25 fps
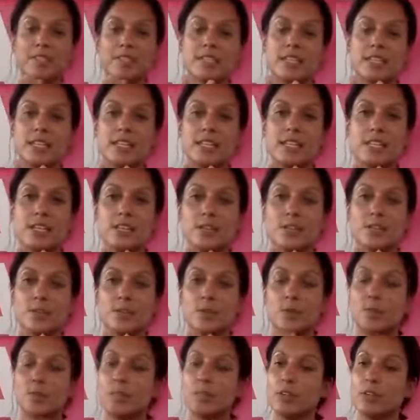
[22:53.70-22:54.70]
This
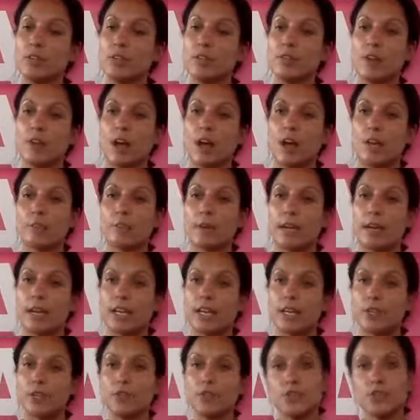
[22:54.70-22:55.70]
will be
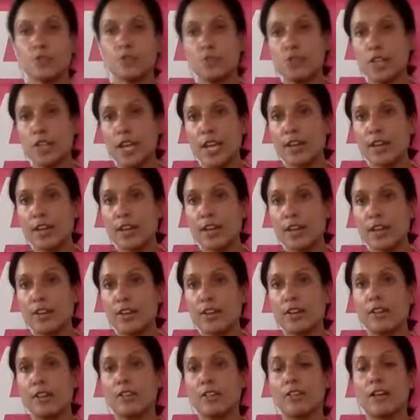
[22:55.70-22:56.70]
on my YouTube
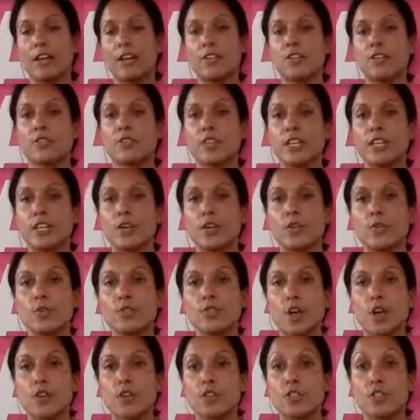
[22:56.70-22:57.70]
channel under
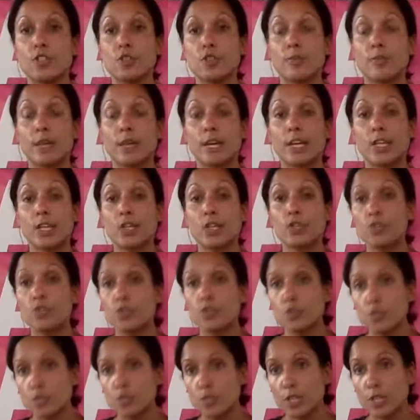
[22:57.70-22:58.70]
videos, also my
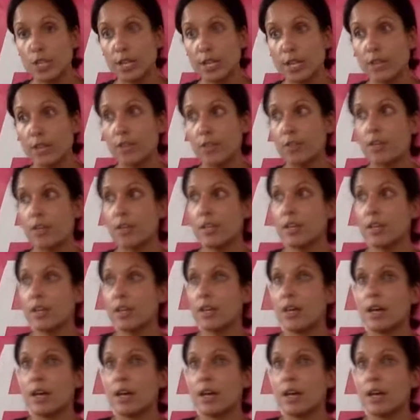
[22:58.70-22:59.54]
YouTube channel.